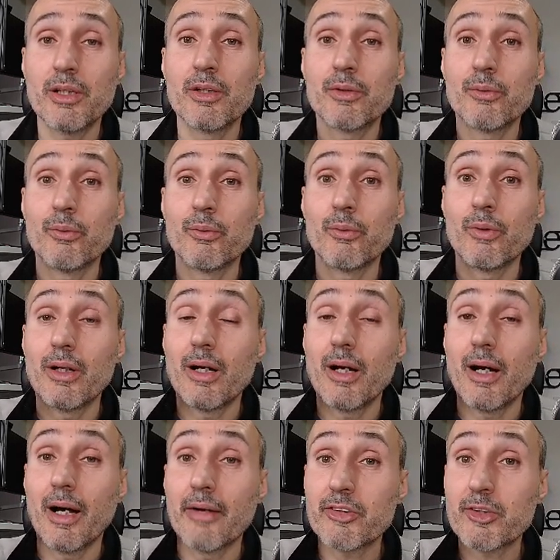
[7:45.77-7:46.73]
into
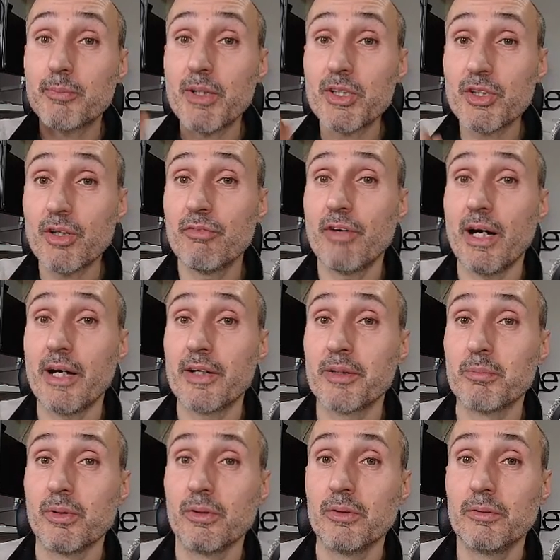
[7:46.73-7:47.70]
a special
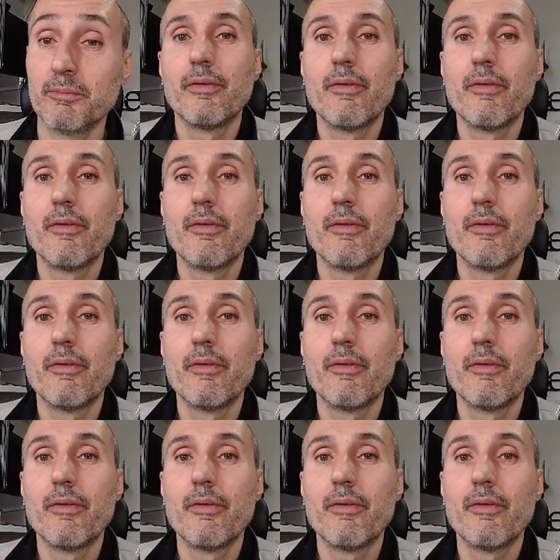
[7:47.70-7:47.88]
variable.